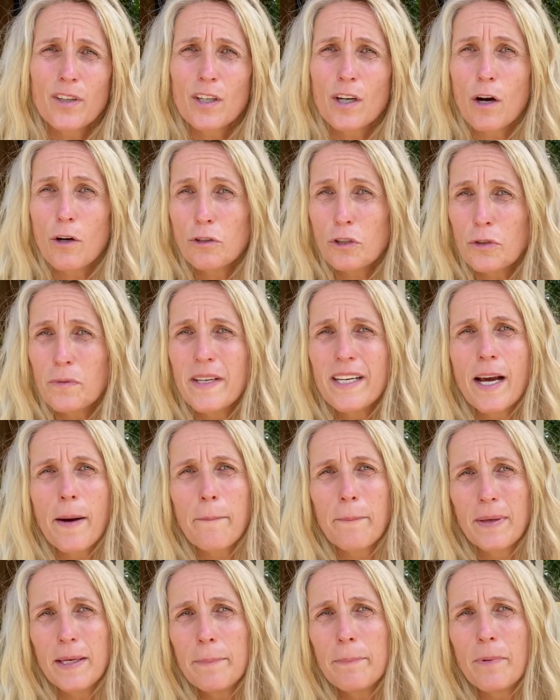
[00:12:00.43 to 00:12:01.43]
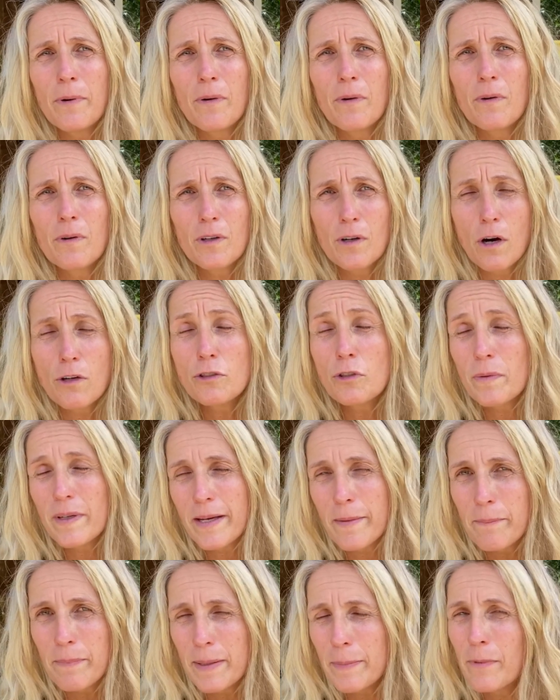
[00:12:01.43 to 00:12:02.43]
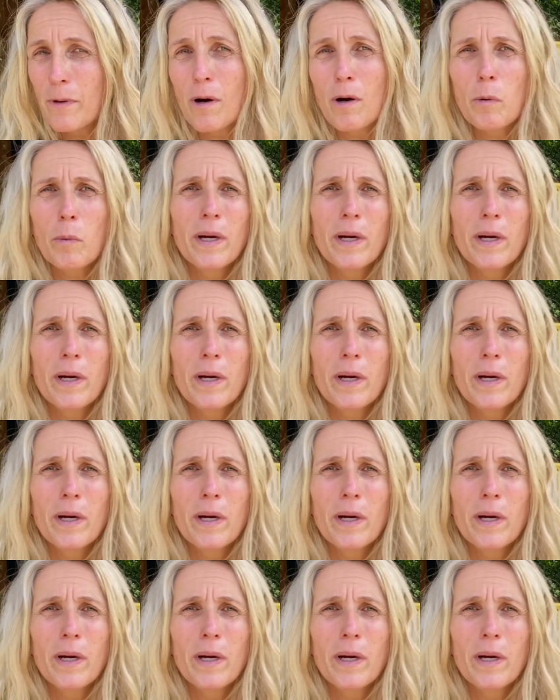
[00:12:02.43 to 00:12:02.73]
Costa Rican people are